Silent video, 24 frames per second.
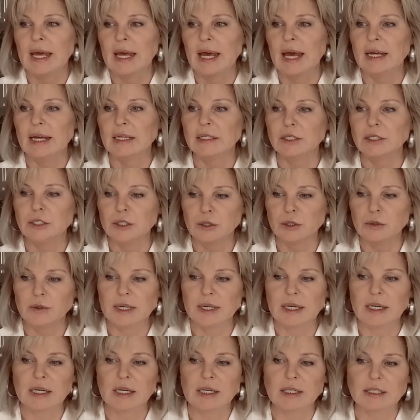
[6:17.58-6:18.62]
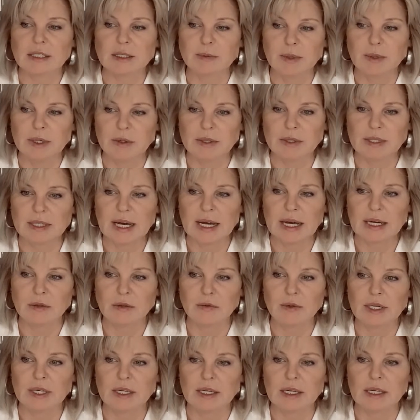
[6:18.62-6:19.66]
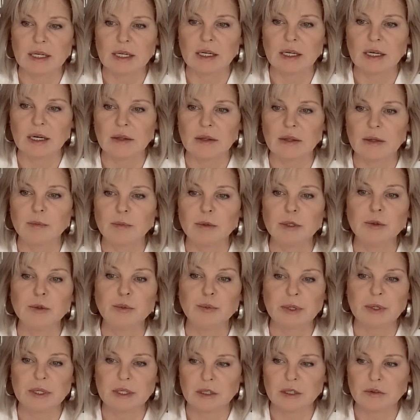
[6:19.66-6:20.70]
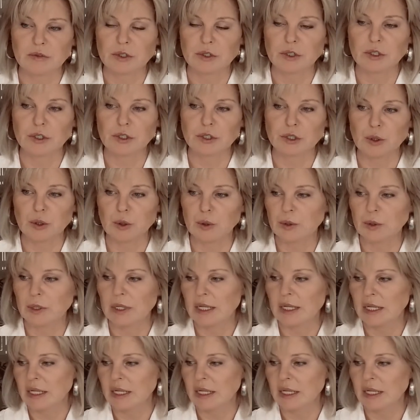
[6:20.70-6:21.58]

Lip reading: And during a spirit guide reading, the blueprint of your soul,